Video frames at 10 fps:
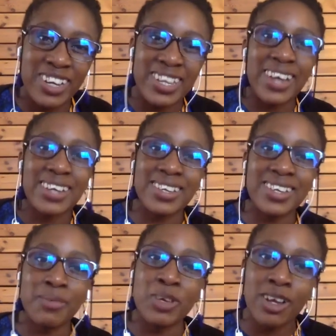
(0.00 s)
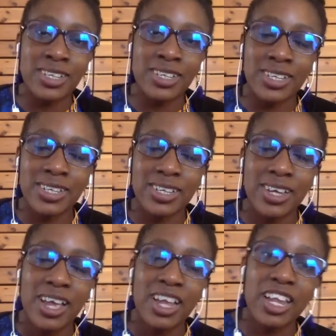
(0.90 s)
conducted
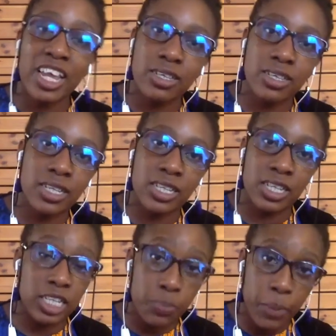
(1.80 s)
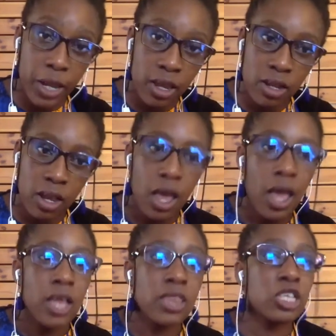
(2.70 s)
immunology lectures in
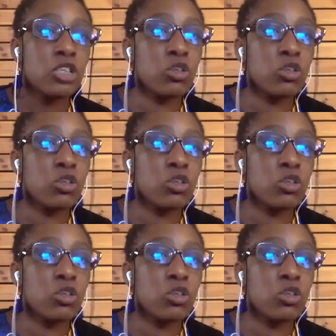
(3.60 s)
Spain.